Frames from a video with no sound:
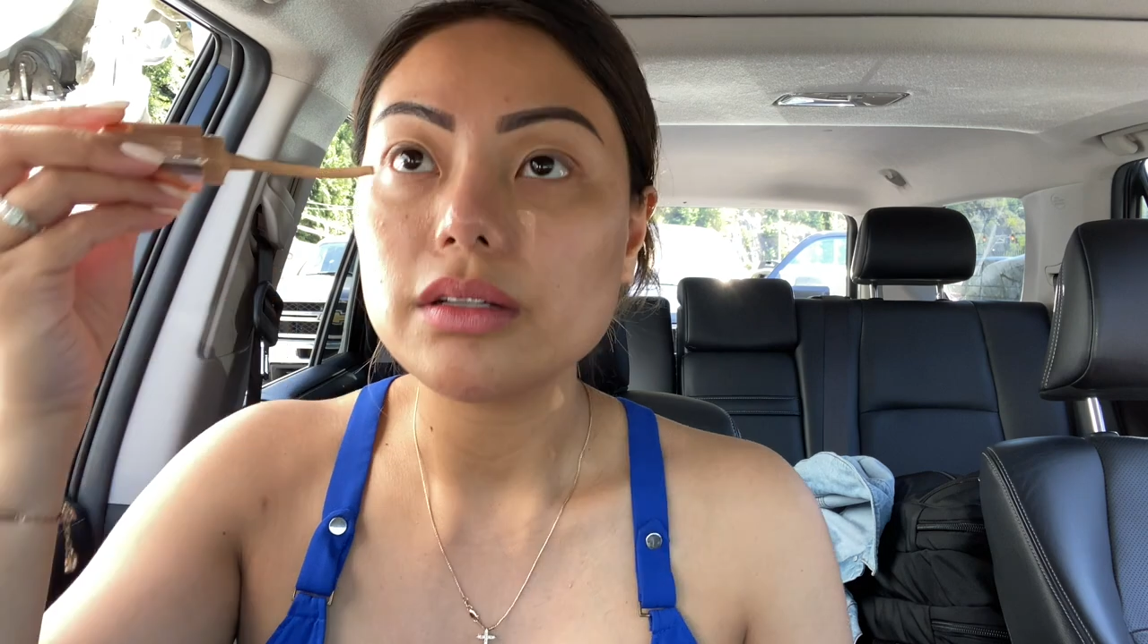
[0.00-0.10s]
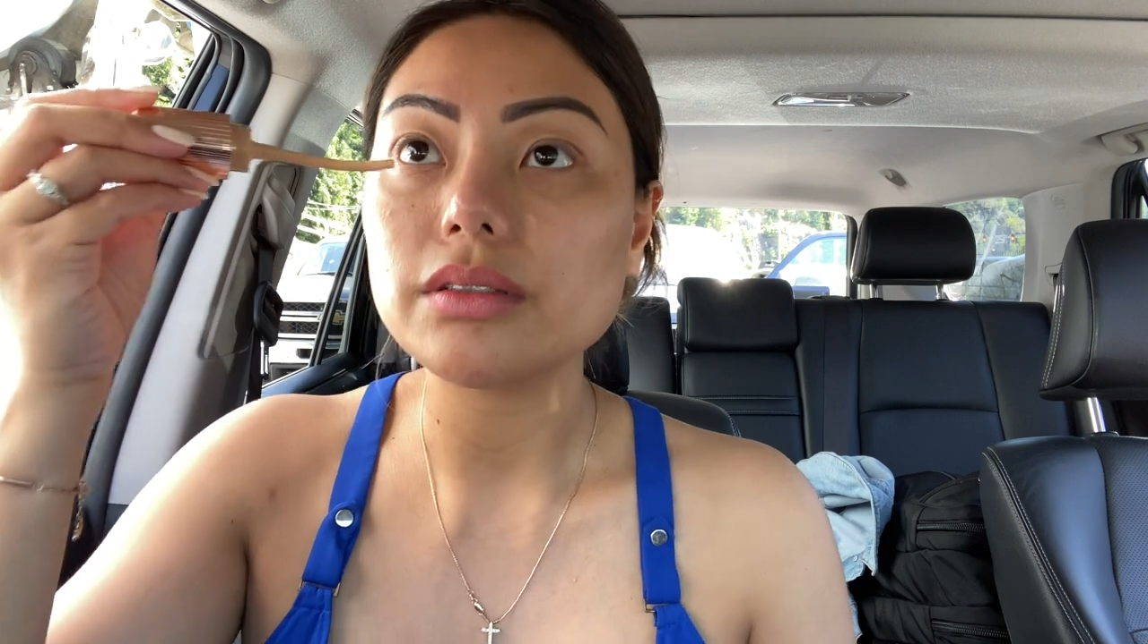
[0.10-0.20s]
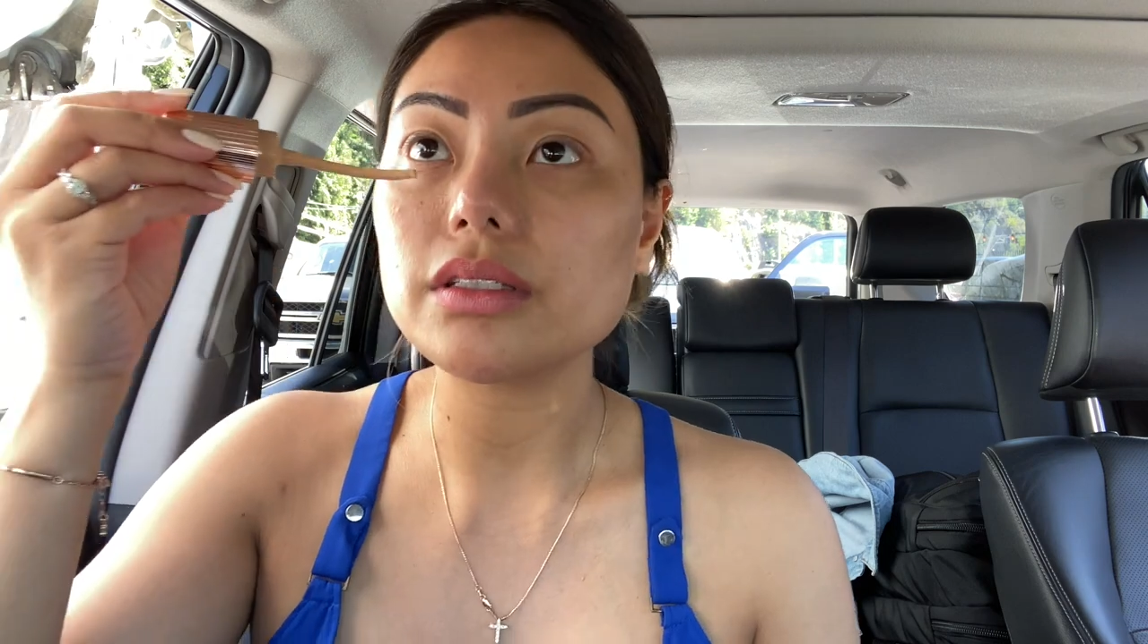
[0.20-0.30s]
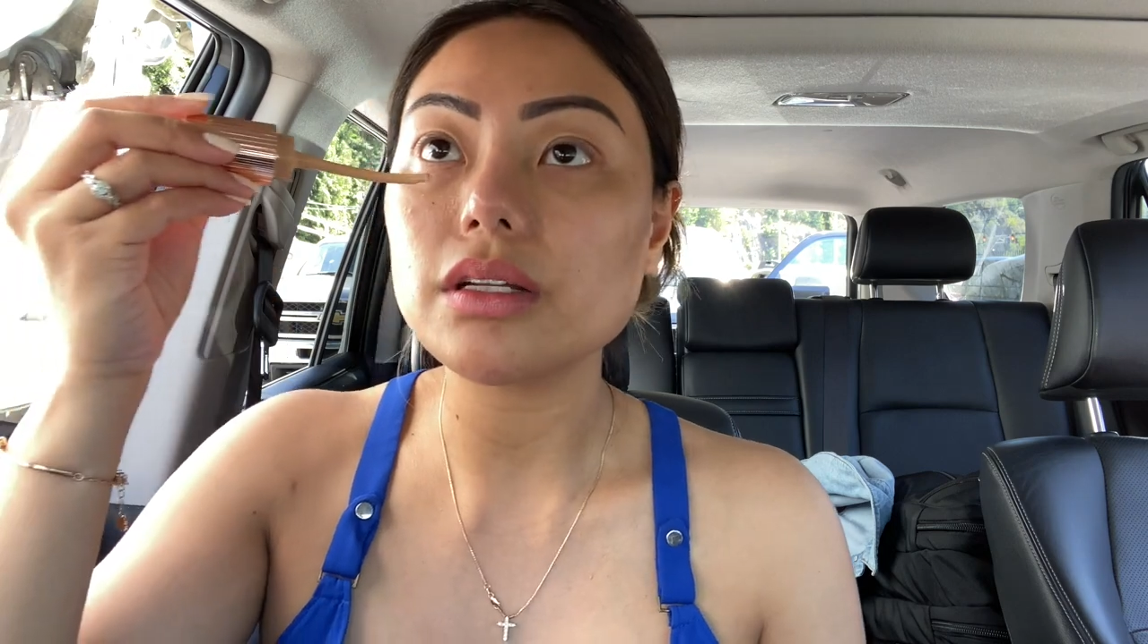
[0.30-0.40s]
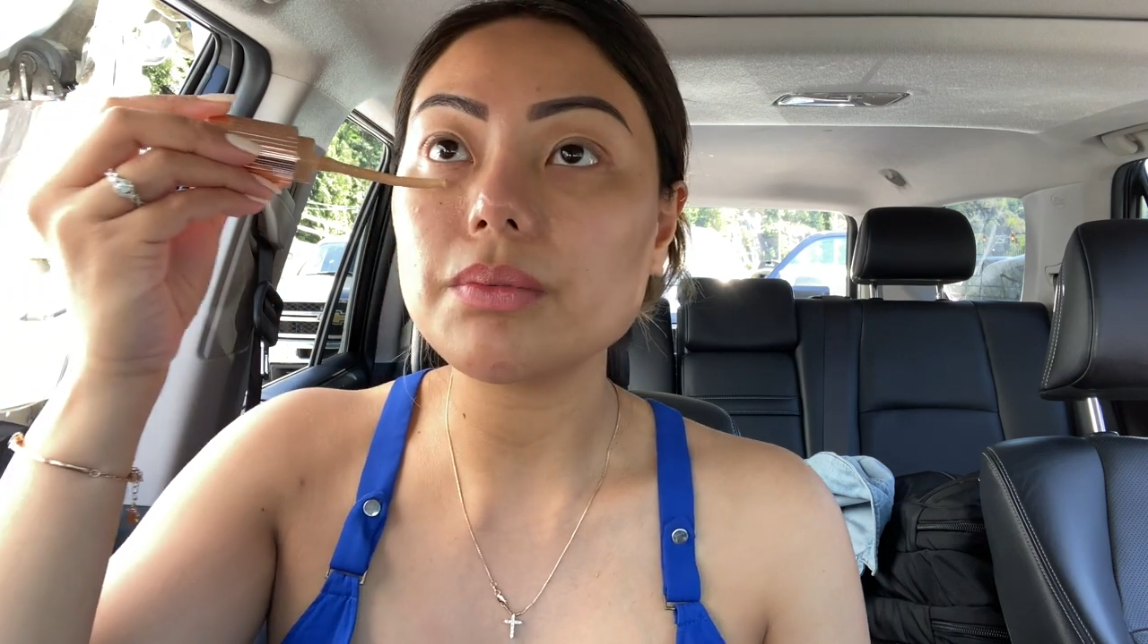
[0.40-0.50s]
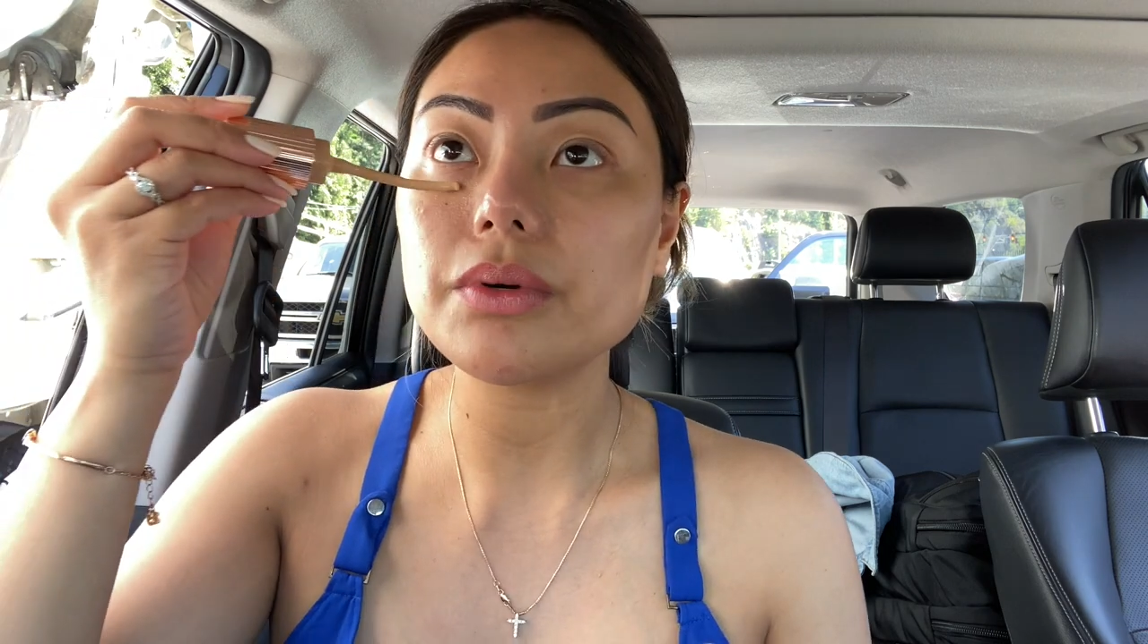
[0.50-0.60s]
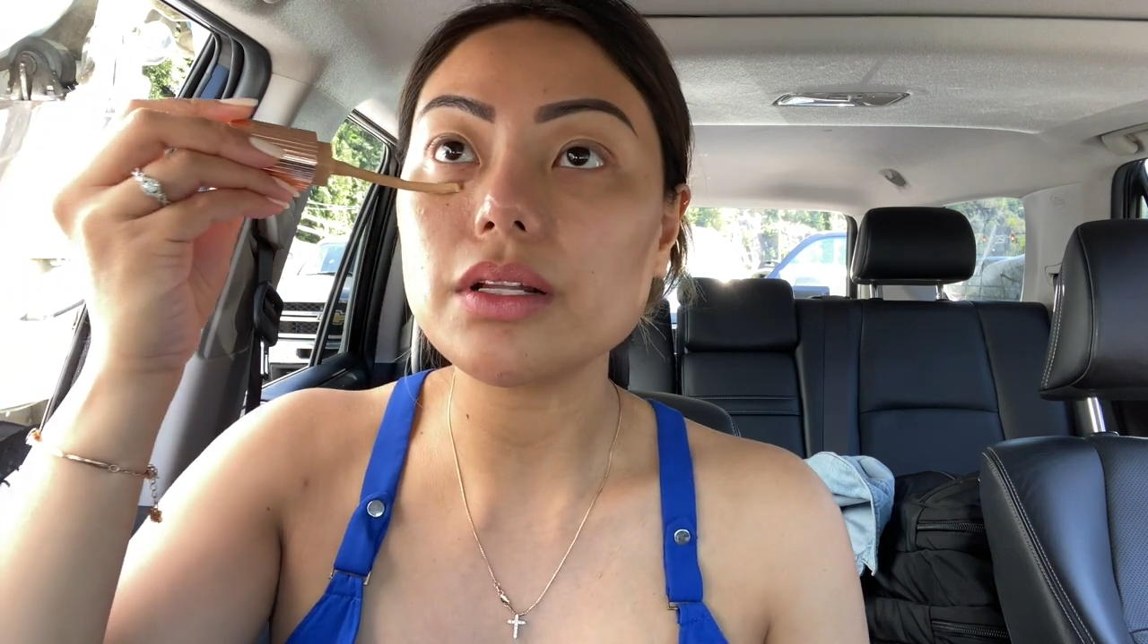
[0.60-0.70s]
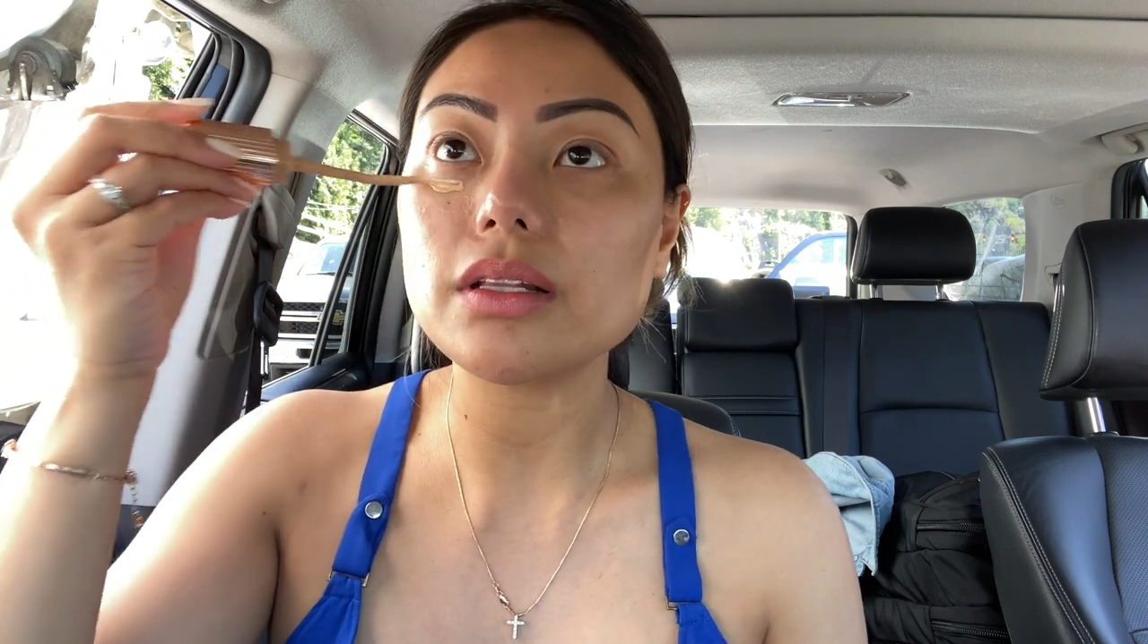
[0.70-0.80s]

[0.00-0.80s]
Just gonna put a